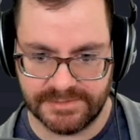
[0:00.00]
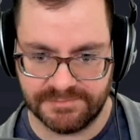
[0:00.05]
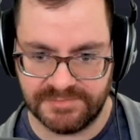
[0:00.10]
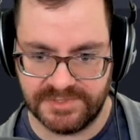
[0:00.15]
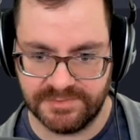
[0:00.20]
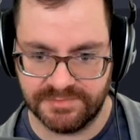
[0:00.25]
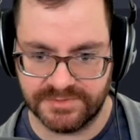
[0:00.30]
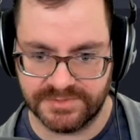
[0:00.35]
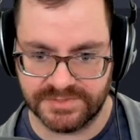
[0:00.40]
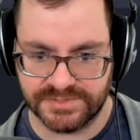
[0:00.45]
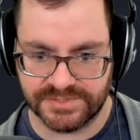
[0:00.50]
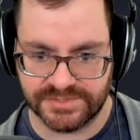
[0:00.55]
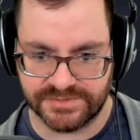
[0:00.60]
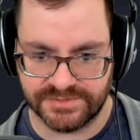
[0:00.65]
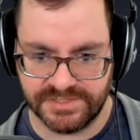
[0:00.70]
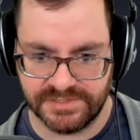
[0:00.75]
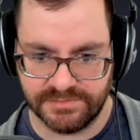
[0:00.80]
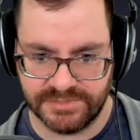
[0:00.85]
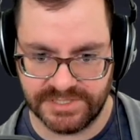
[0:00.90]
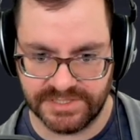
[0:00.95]
people are
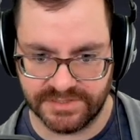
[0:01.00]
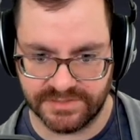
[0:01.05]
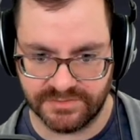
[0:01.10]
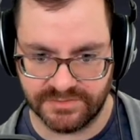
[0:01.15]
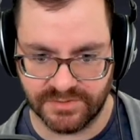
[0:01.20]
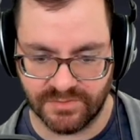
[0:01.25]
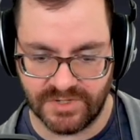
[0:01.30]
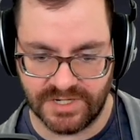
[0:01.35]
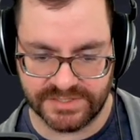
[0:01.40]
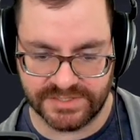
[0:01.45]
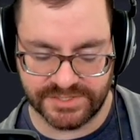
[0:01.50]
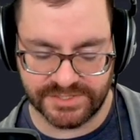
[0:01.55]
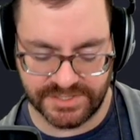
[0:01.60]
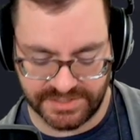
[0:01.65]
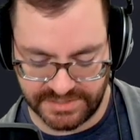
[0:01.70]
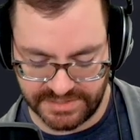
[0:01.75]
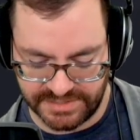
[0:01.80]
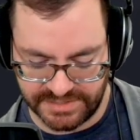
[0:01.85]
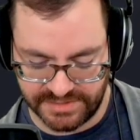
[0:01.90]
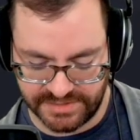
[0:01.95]
streaming or watching
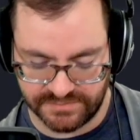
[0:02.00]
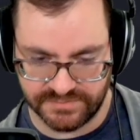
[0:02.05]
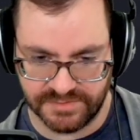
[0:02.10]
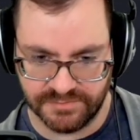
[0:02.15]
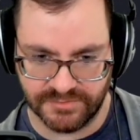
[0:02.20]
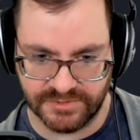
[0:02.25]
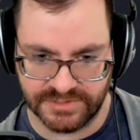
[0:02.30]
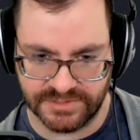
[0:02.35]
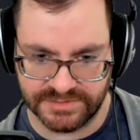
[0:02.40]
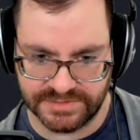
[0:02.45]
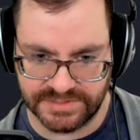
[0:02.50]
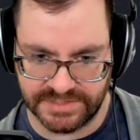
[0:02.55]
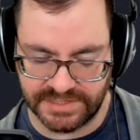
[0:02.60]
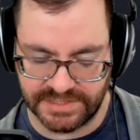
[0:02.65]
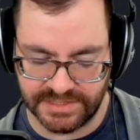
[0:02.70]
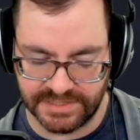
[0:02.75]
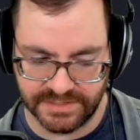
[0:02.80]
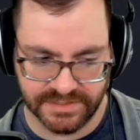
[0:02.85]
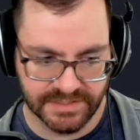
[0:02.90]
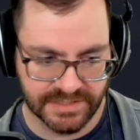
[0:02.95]
RimWorld
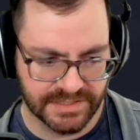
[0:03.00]
today.